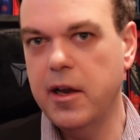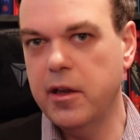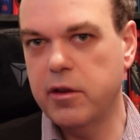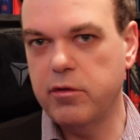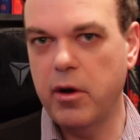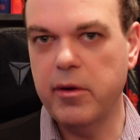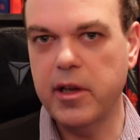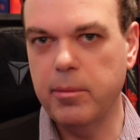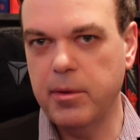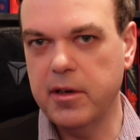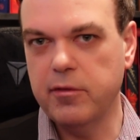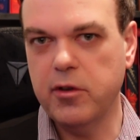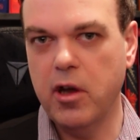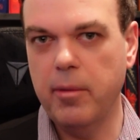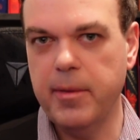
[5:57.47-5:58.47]
throwing a bit
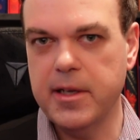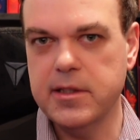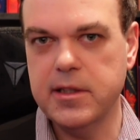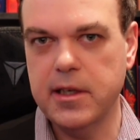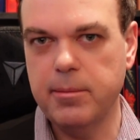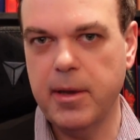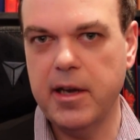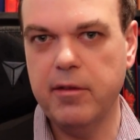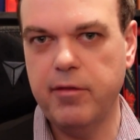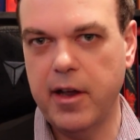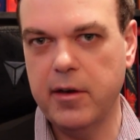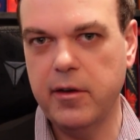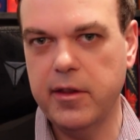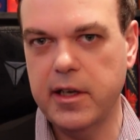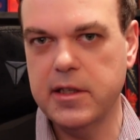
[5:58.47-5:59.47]
of comments in it may have
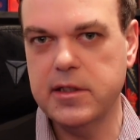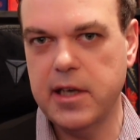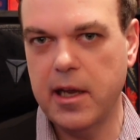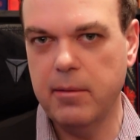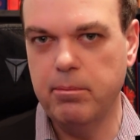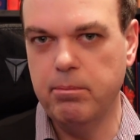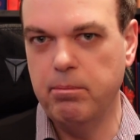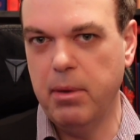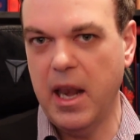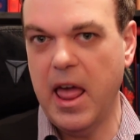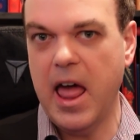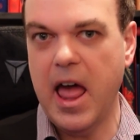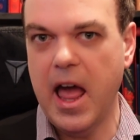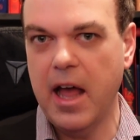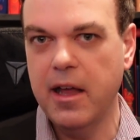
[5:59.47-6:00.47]
found on the internet, and
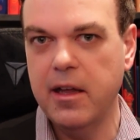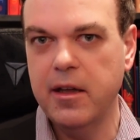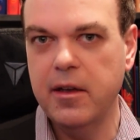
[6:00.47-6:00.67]
Blair.